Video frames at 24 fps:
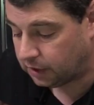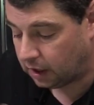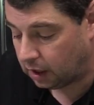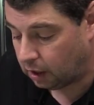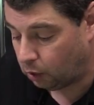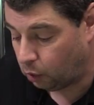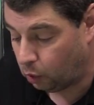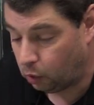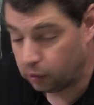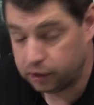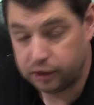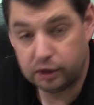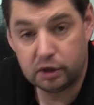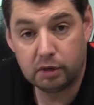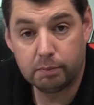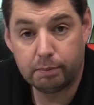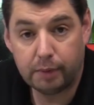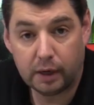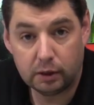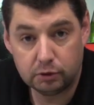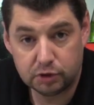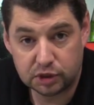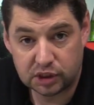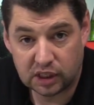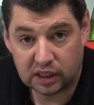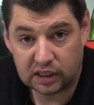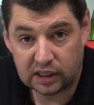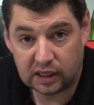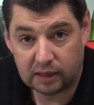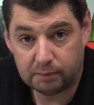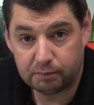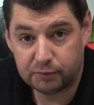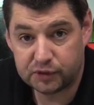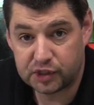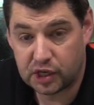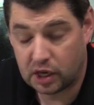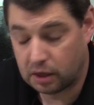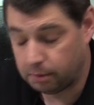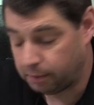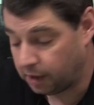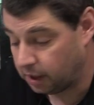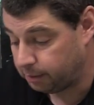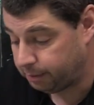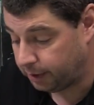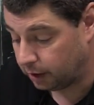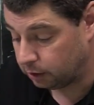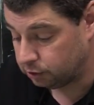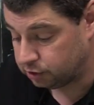Or you can post shade it. So
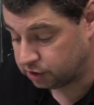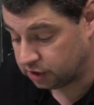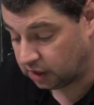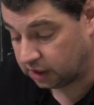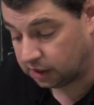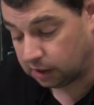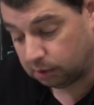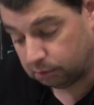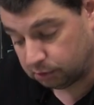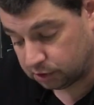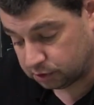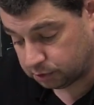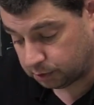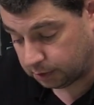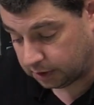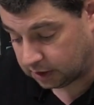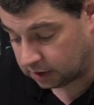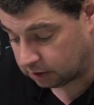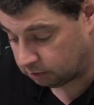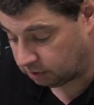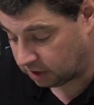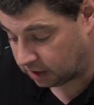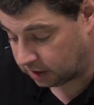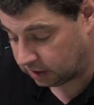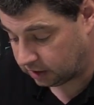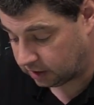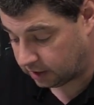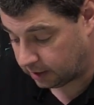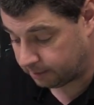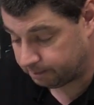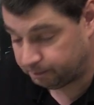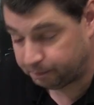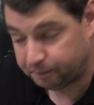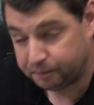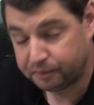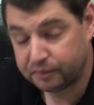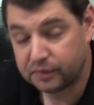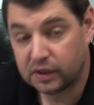by post shading, we're speaking about it then,